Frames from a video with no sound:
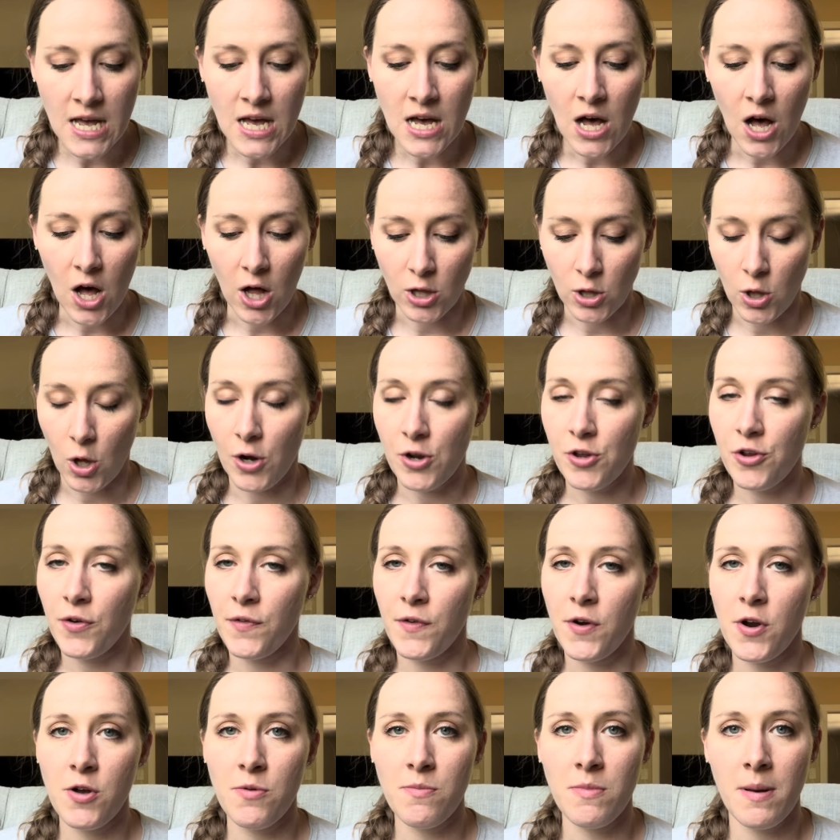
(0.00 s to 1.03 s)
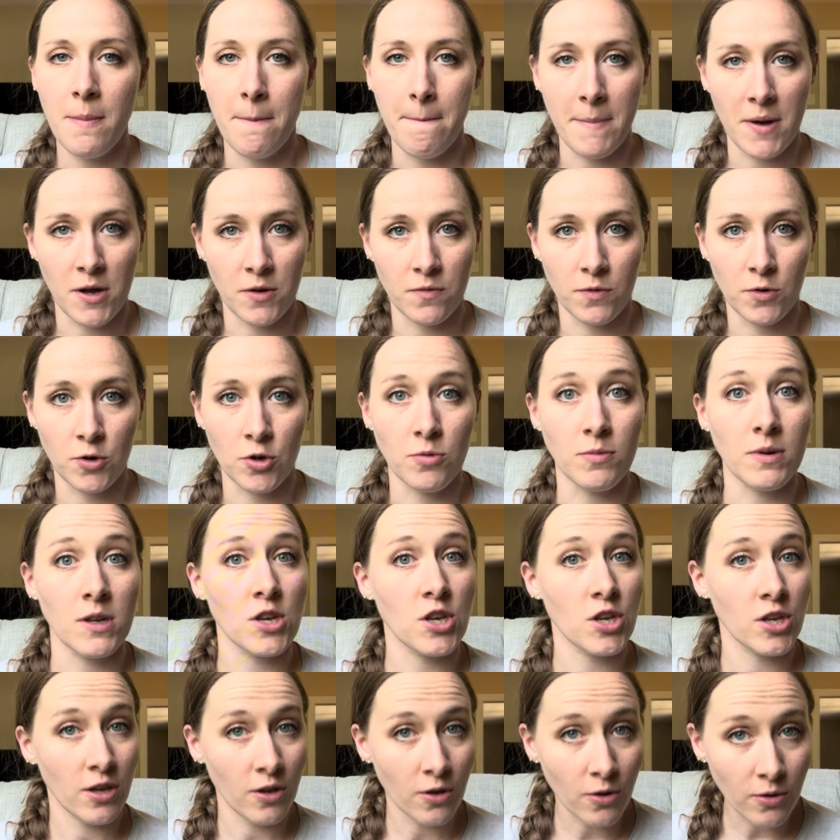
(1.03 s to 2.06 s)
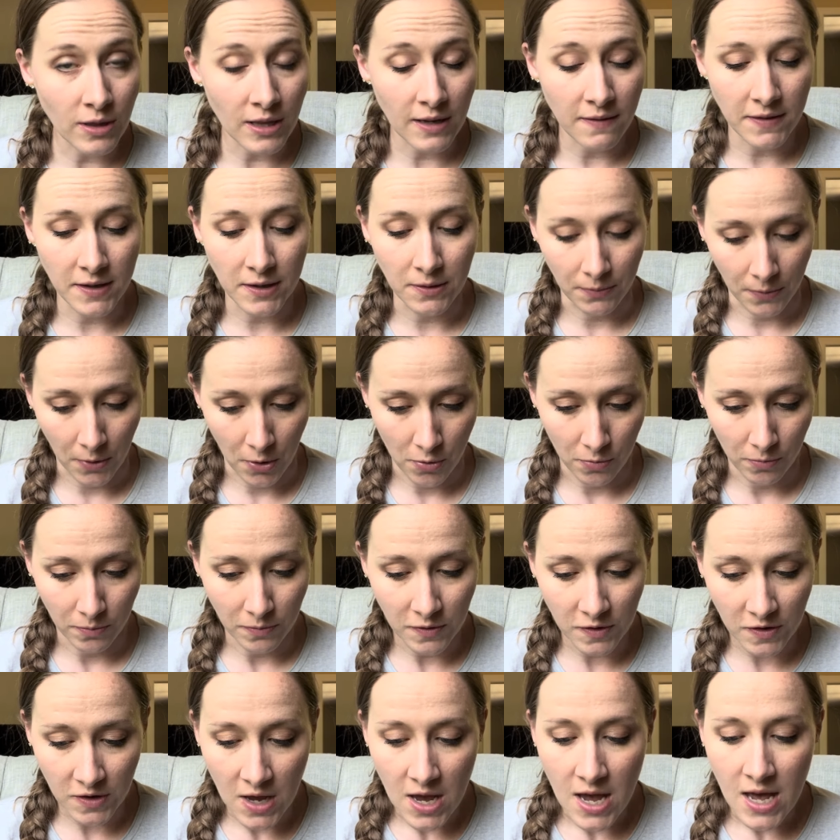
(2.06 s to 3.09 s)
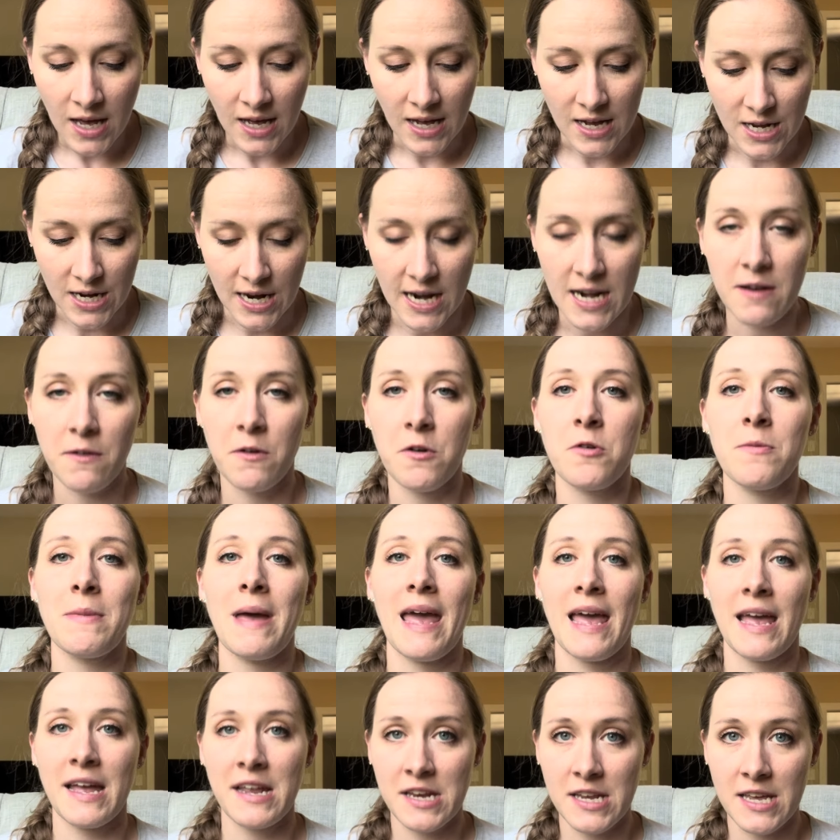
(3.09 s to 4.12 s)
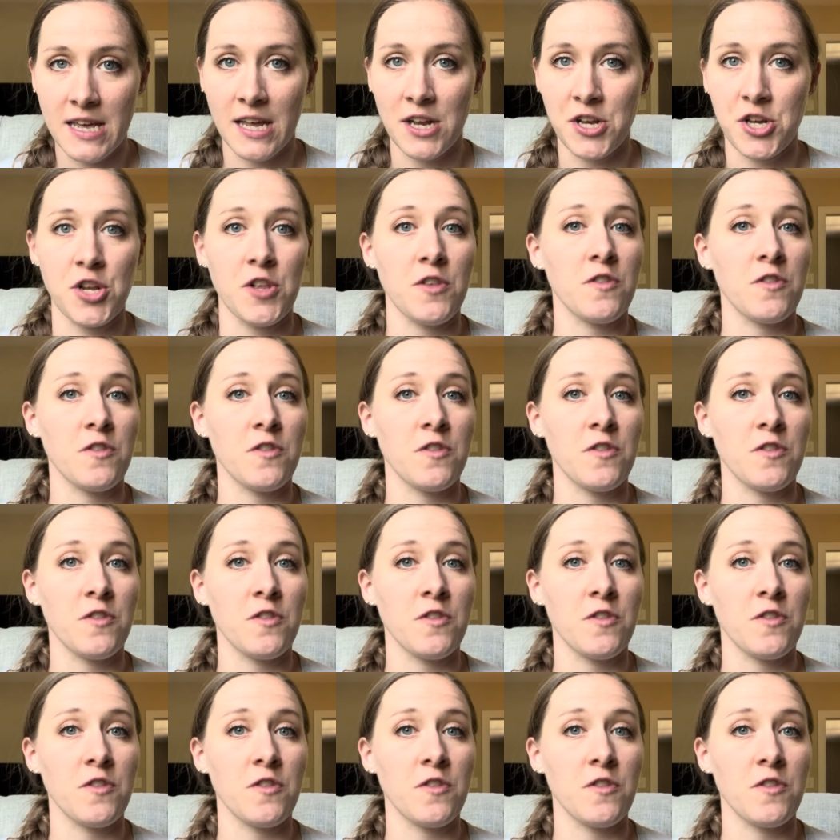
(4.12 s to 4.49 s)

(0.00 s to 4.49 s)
a laundry room, mudroom, 2 living rooms, a dining room, and a kitchen.